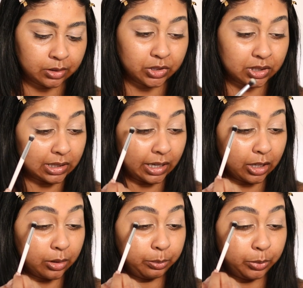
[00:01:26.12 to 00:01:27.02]
which is
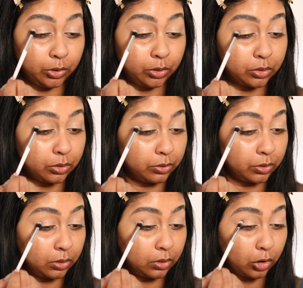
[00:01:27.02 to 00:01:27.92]
like a
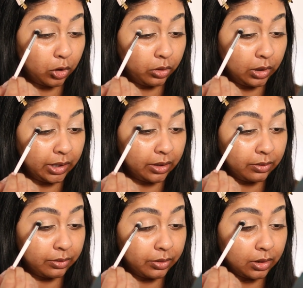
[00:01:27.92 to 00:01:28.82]
beautiful
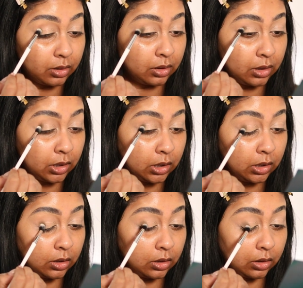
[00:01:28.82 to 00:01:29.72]
olive
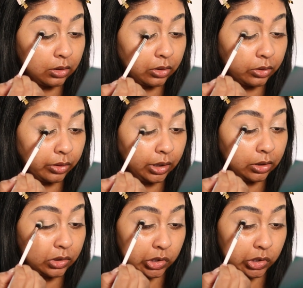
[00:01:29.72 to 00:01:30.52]
green